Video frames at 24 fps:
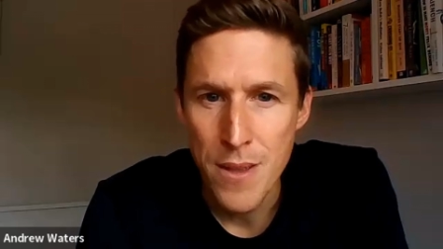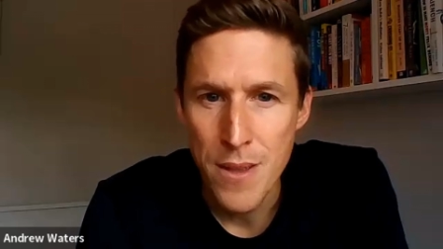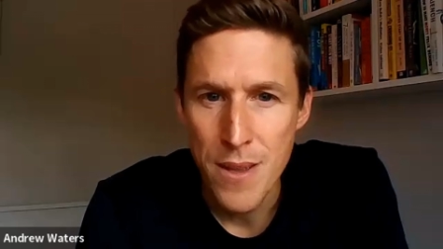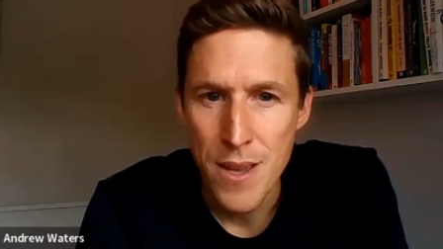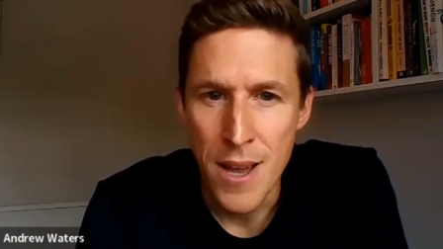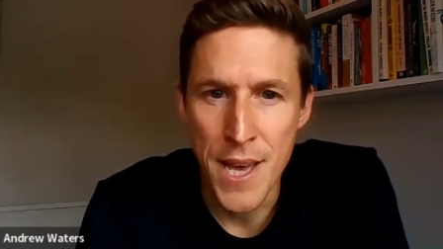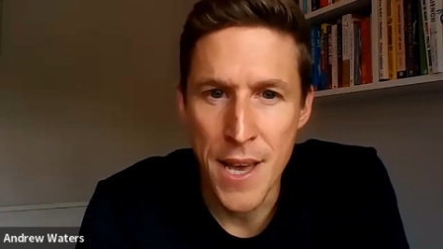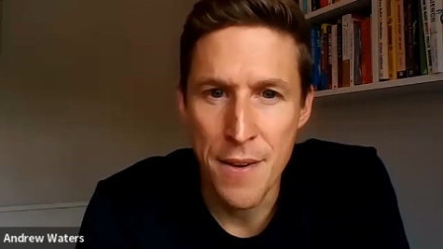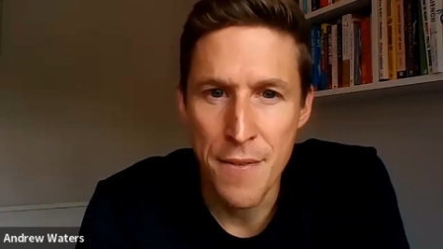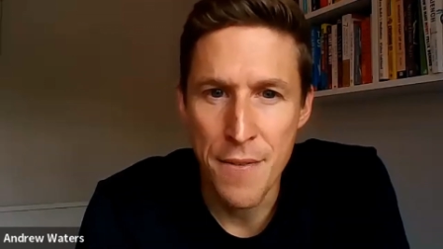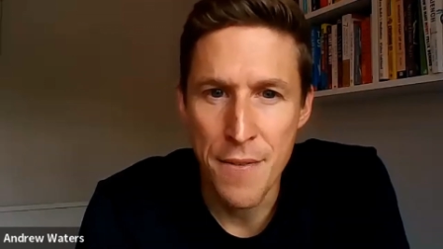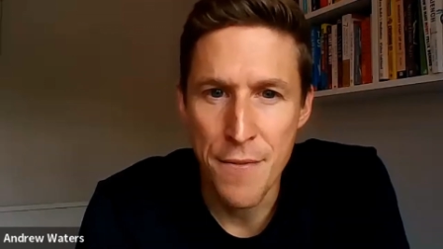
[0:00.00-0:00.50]

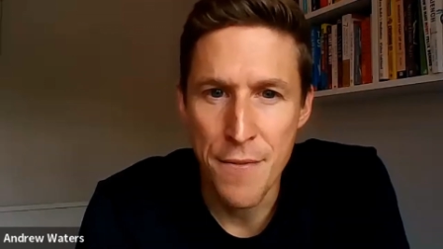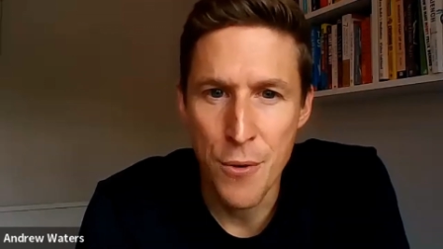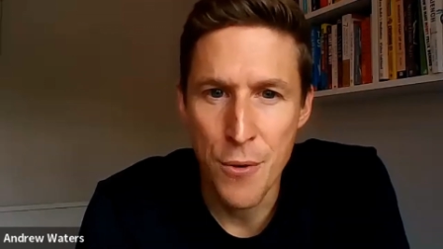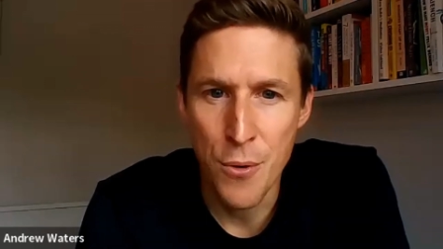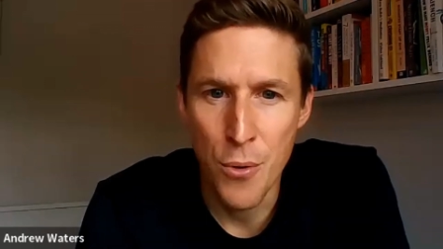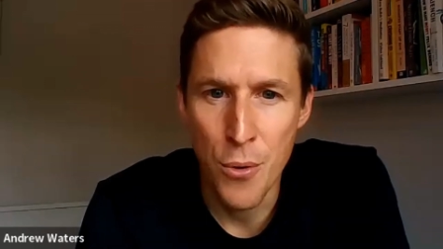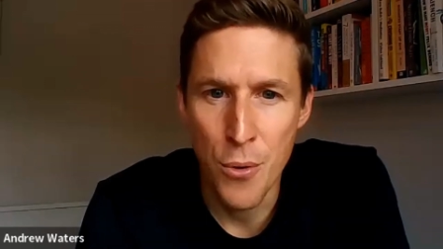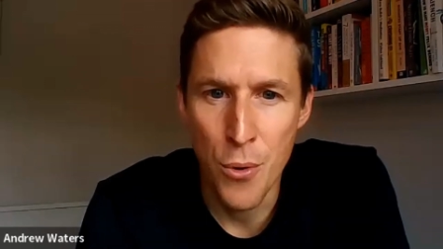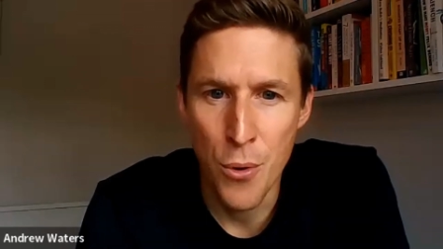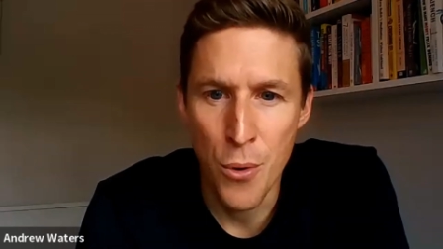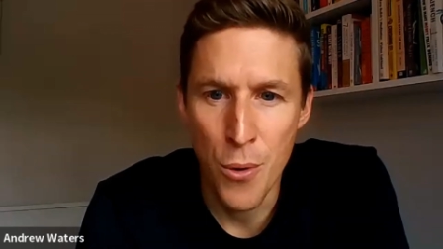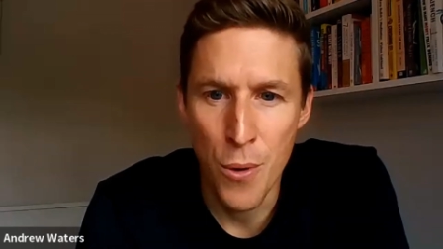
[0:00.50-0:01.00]
and
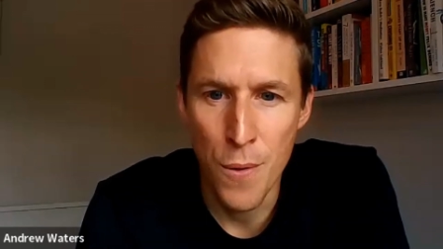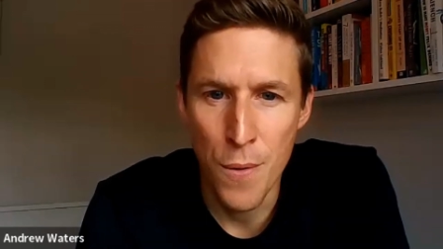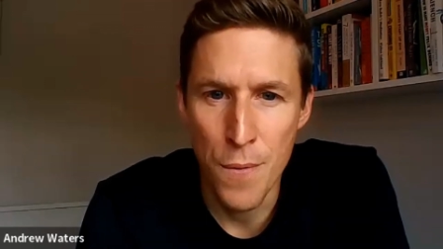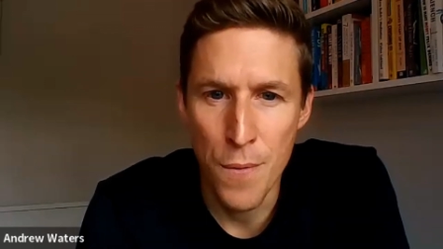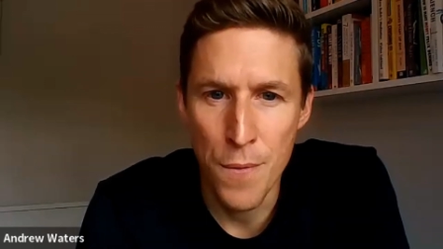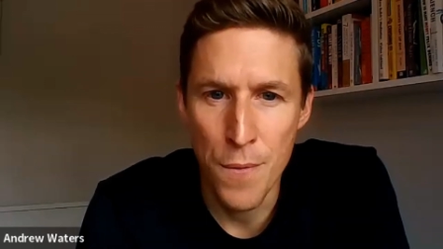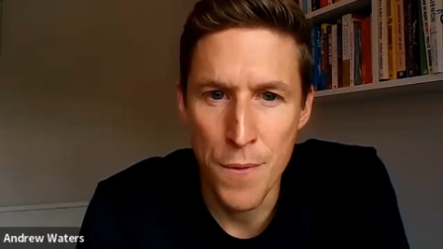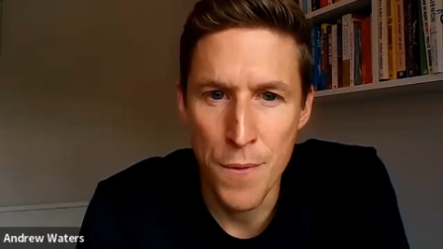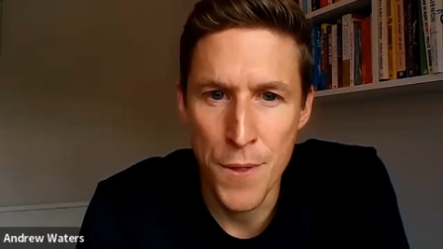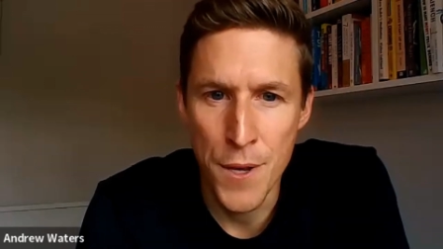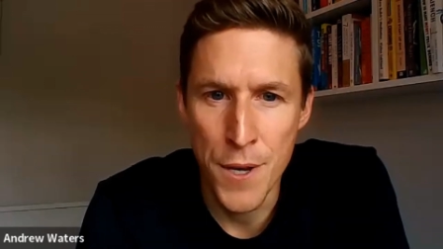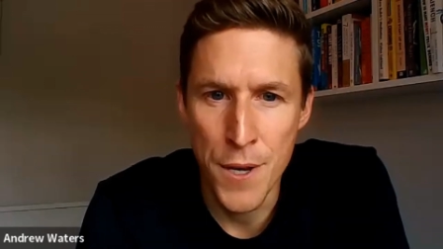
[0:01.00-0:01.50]

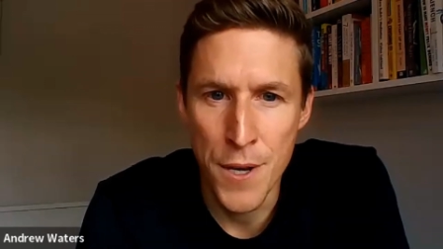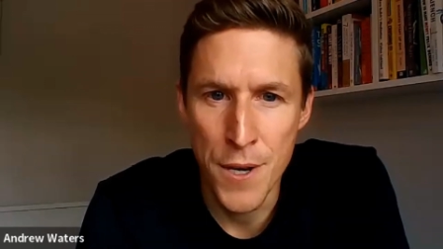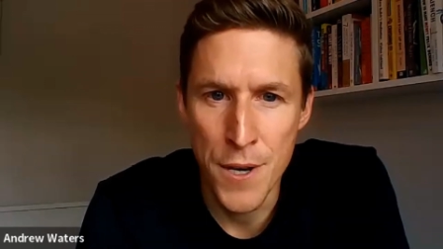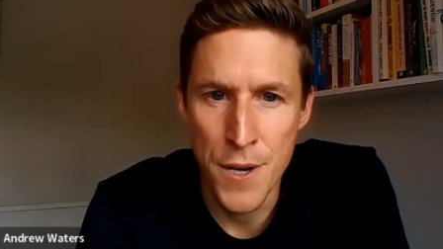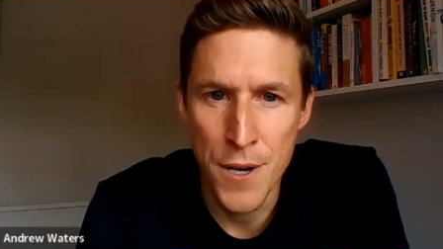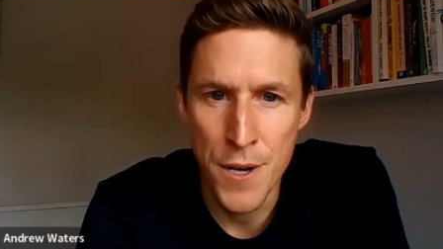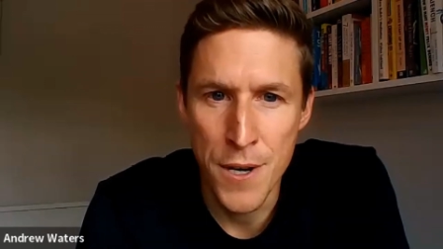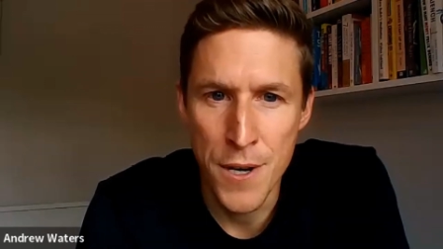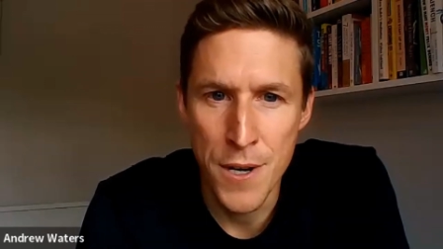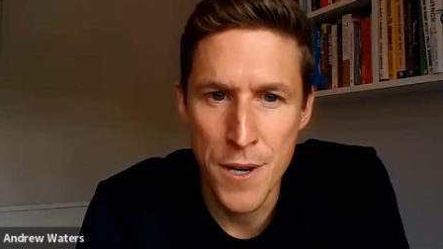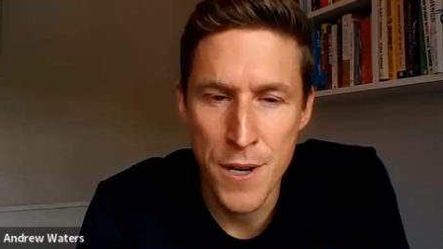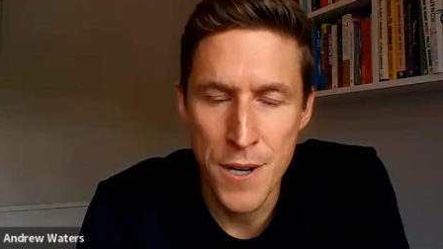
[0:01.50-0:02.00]
therefore
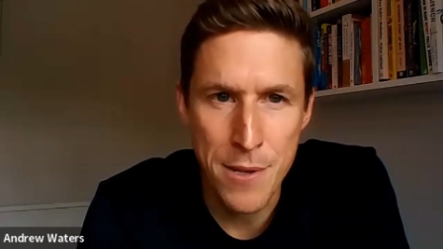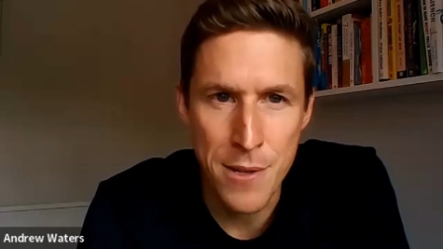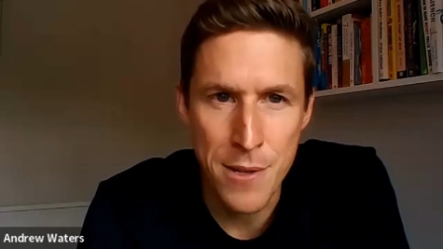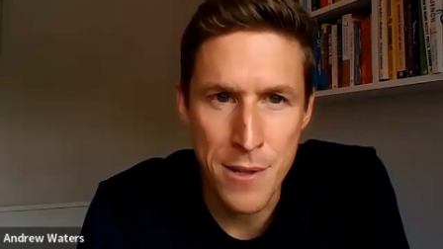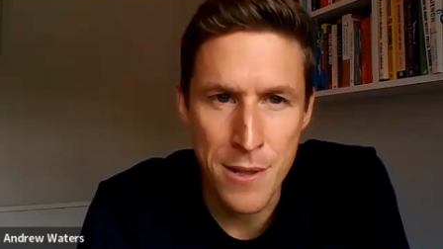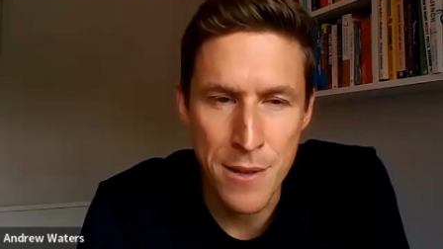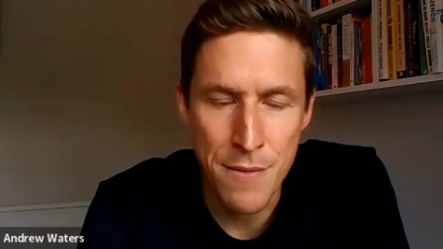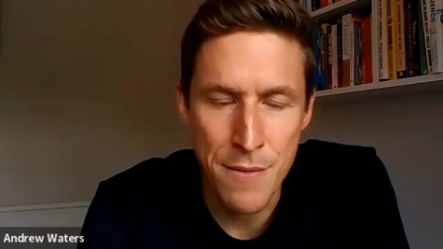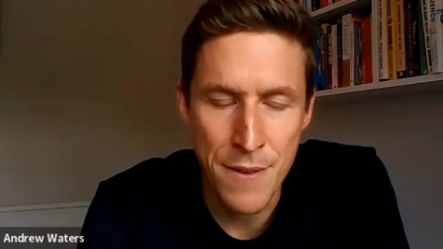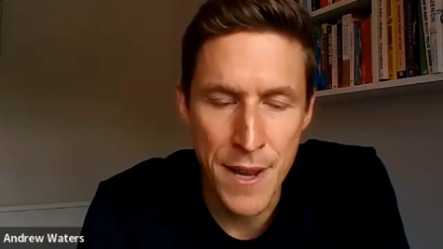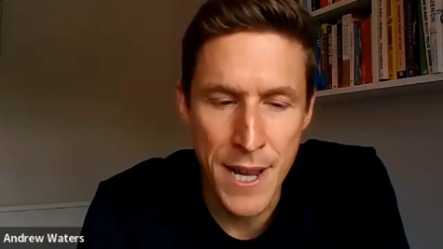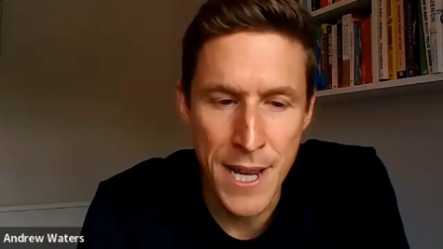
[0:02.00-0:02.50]
the
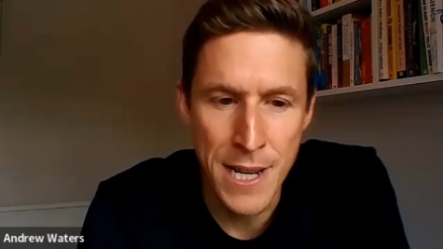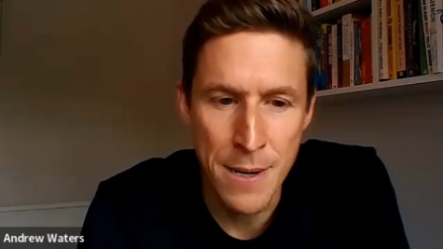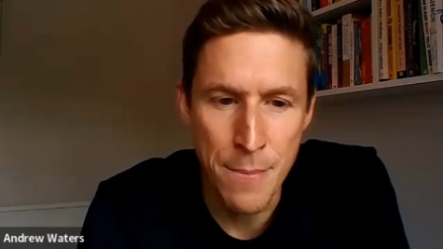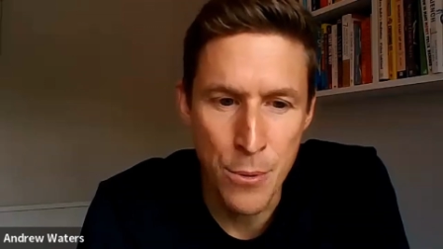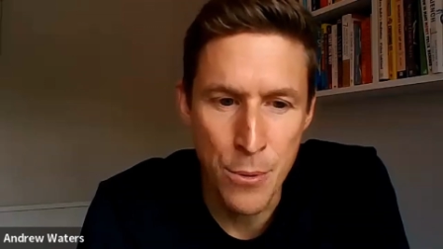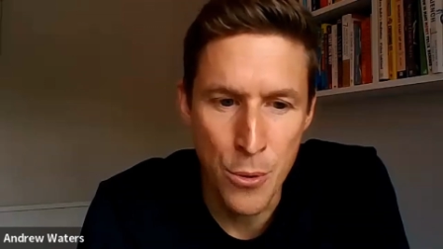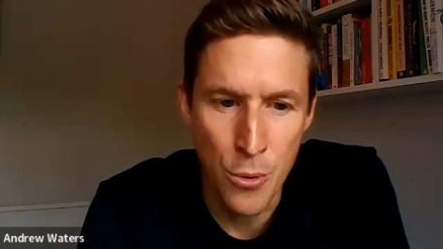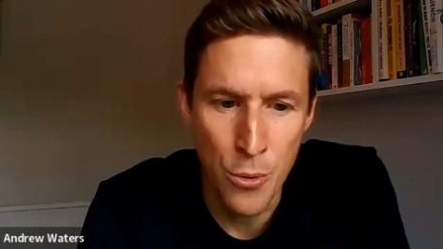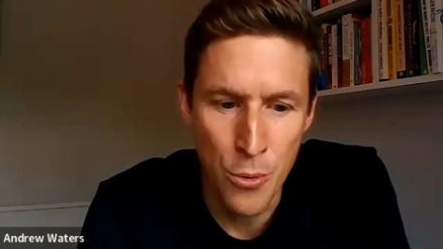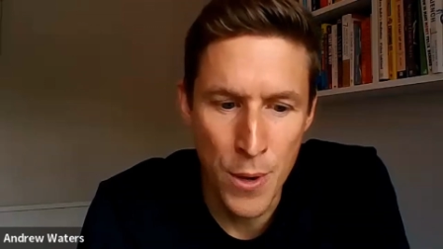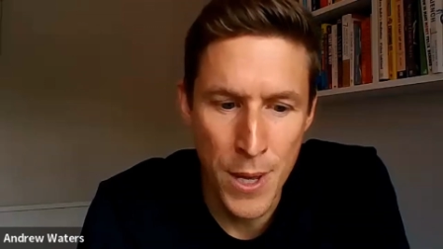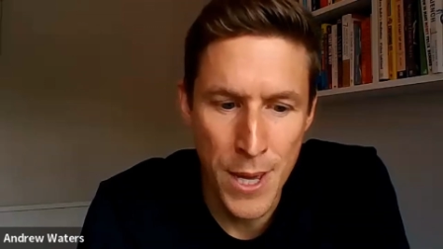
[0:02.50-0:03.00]
capital
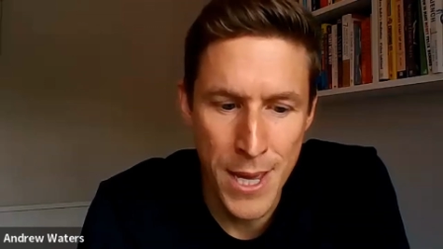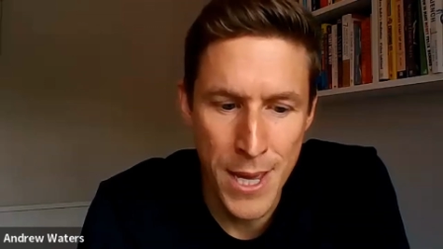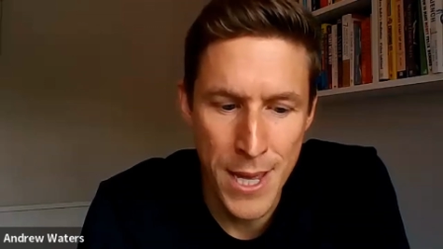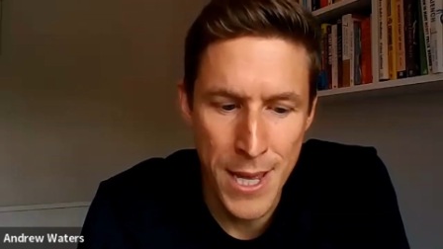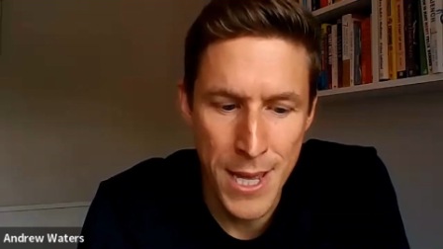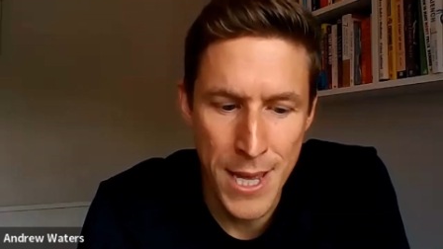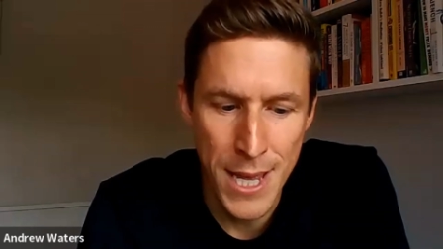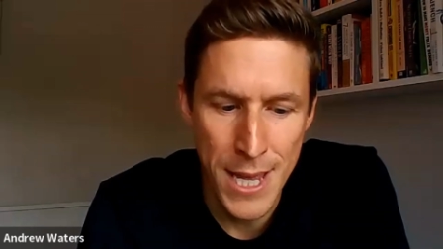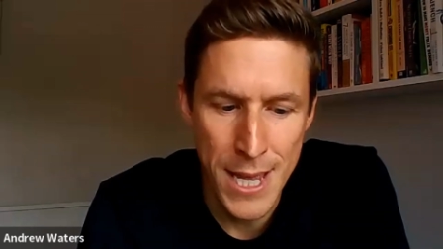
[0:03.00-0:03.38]
available